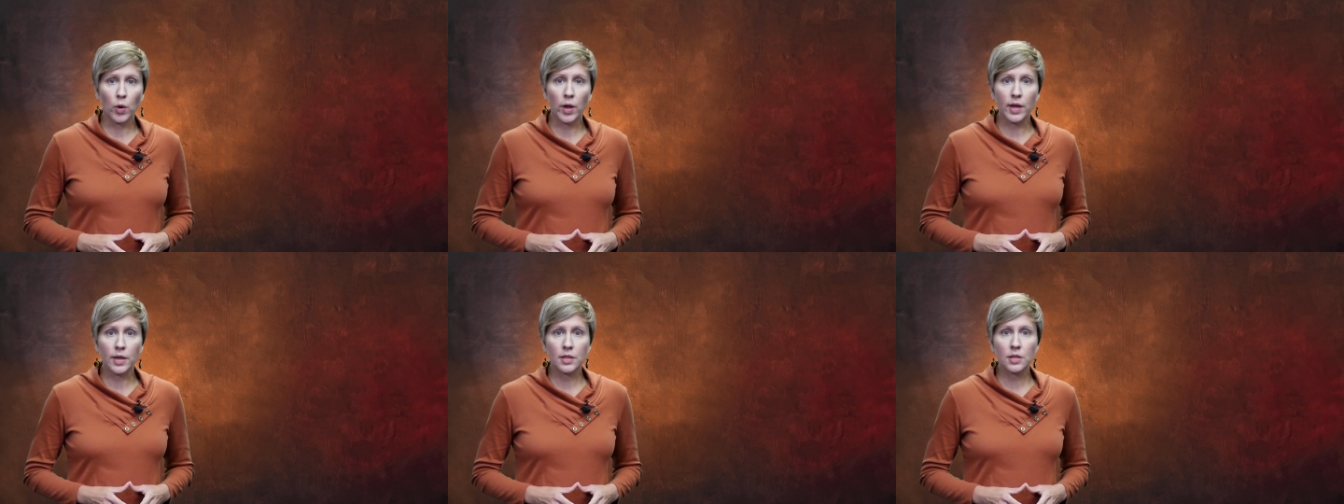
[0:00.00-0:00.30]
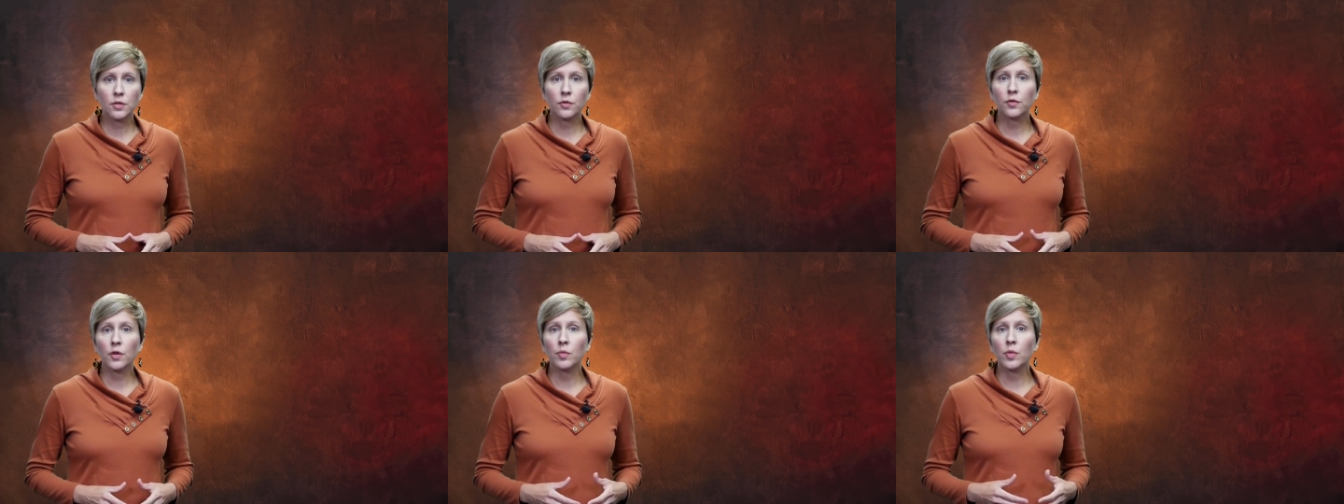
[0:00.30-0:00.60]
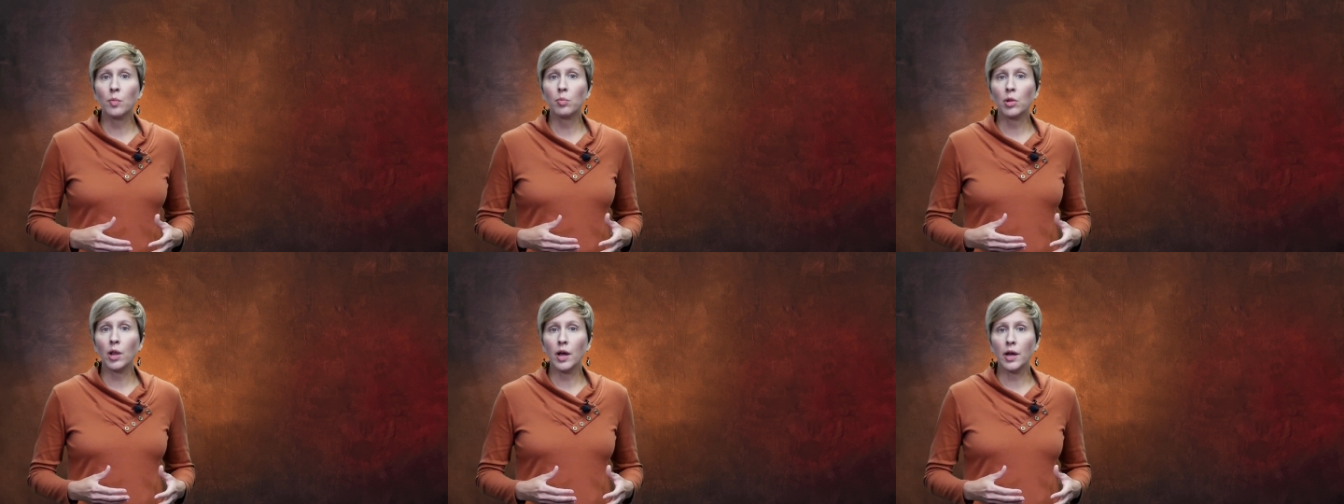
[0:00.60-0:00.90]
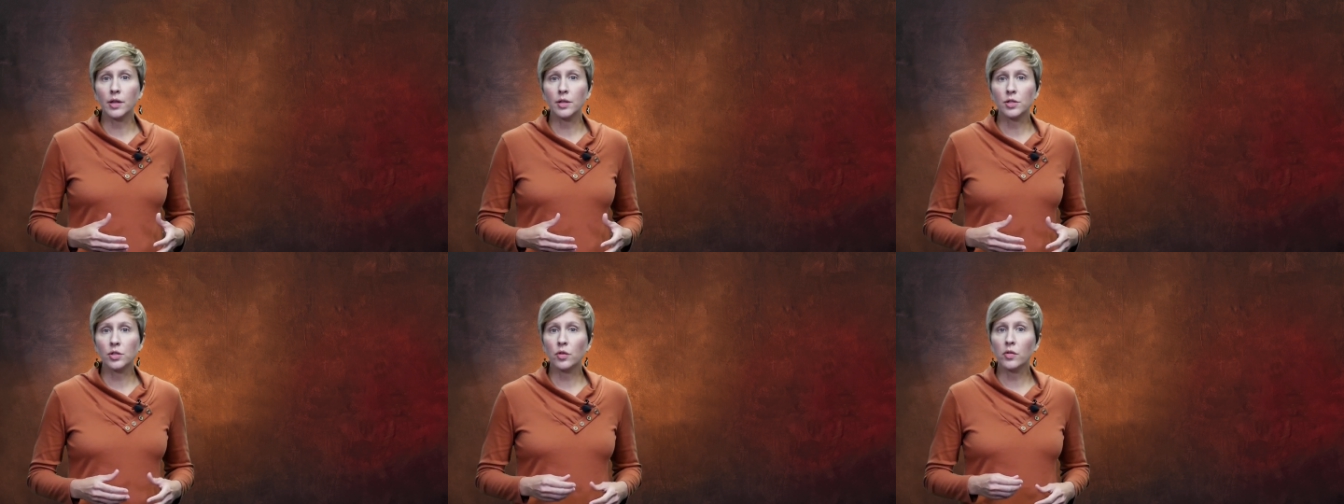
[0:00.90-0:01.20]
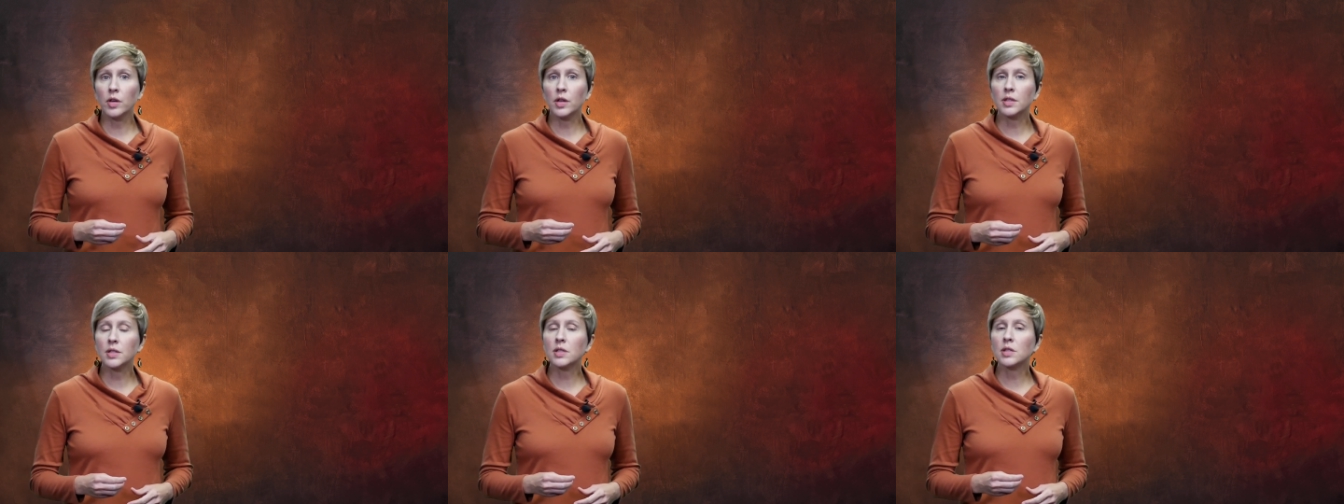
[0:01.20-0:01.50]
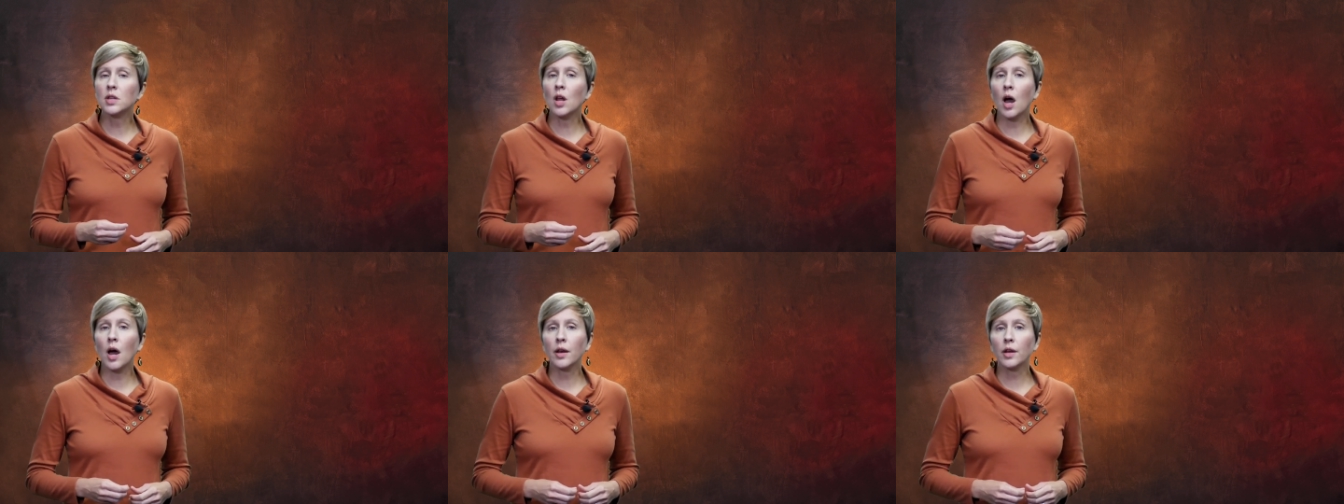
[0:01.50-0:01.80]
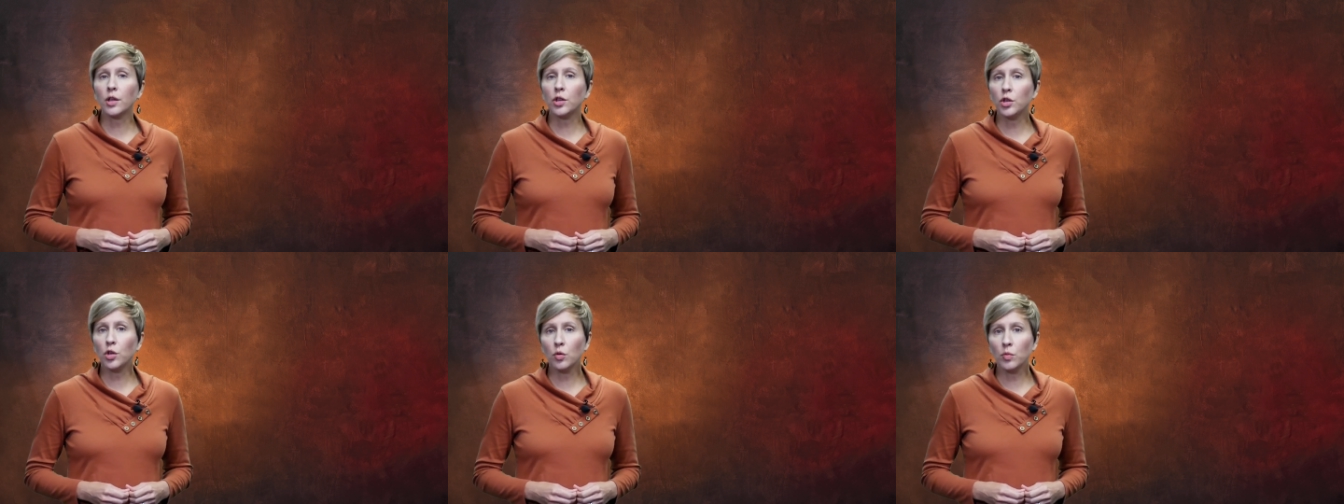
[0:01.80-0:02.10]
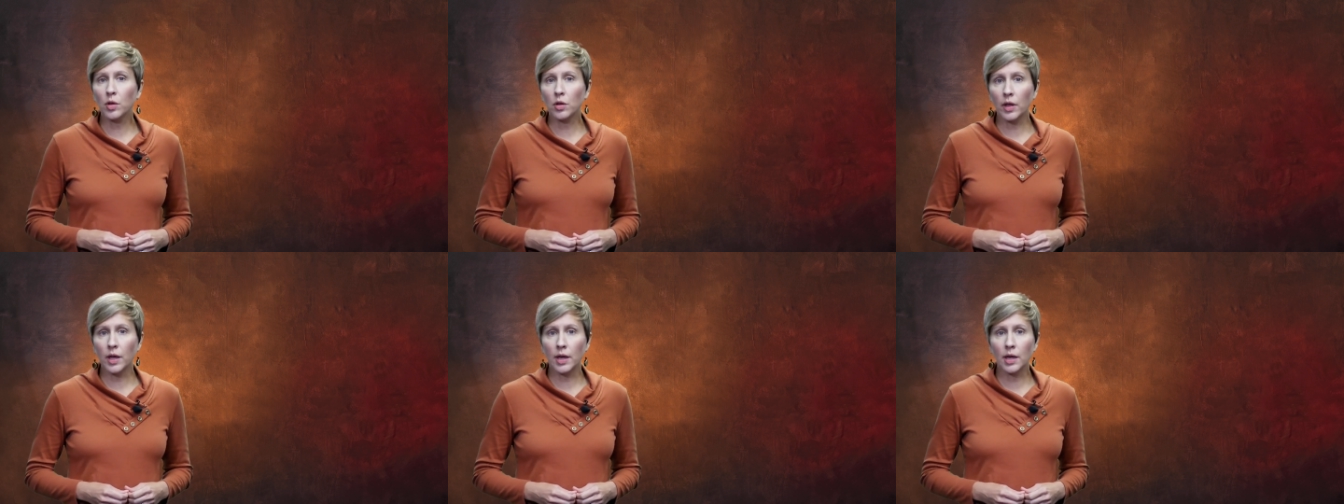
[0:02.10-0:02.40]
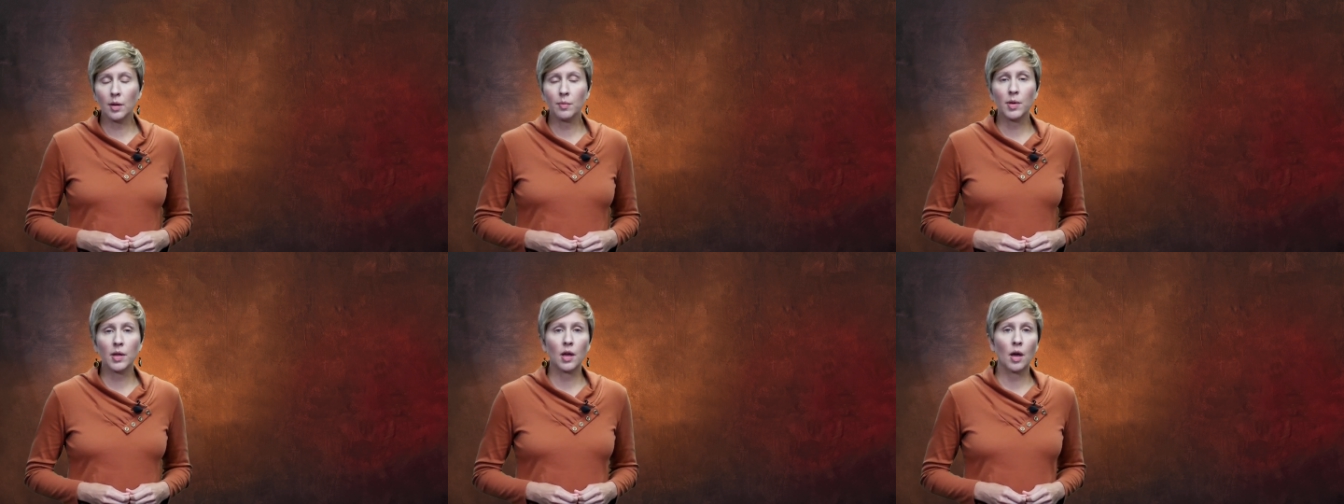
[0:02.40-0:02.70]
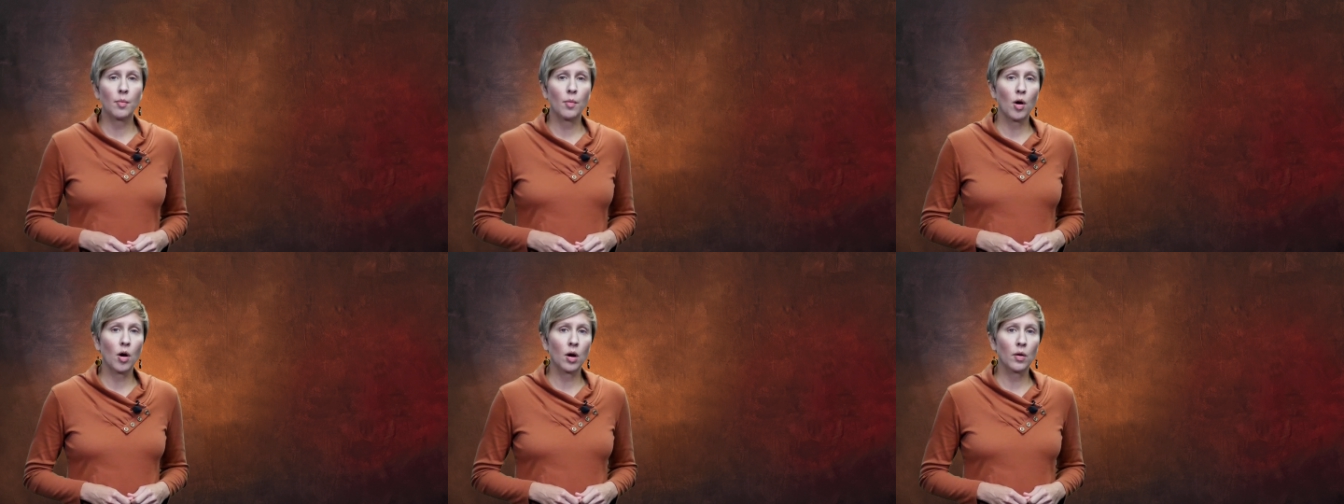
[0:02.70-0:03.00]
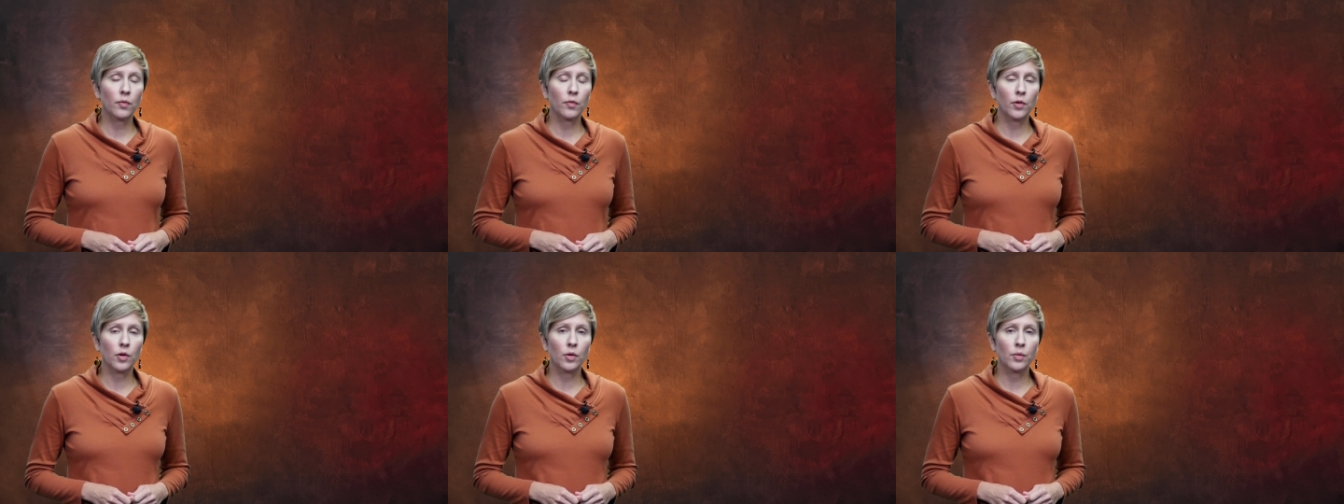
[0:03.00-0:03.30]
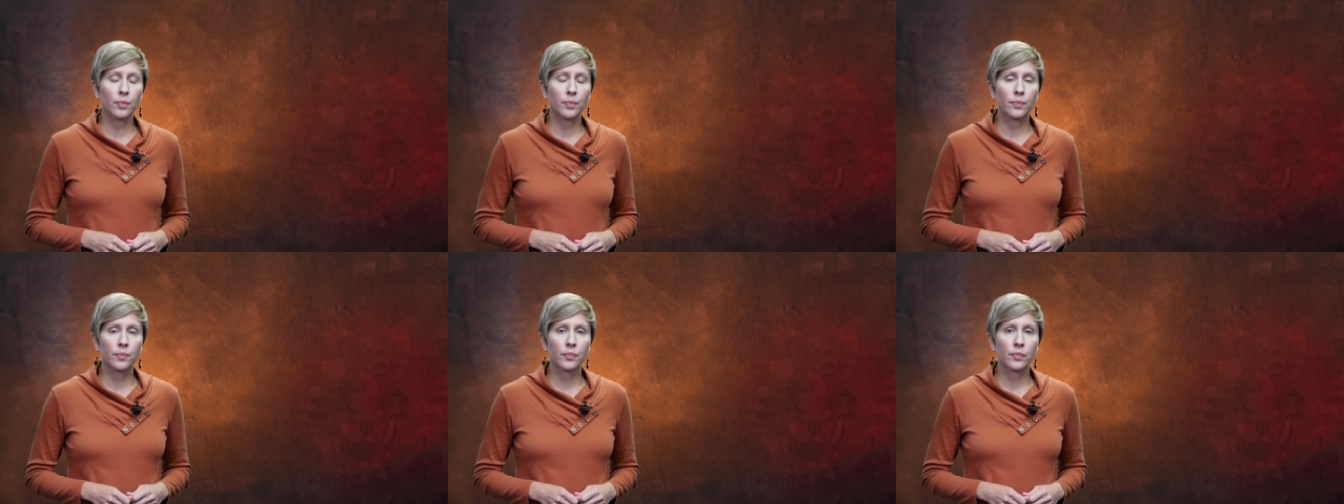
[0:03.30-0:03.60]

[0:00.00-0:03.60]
waste from the blood so that it does not accumulate and become harmful.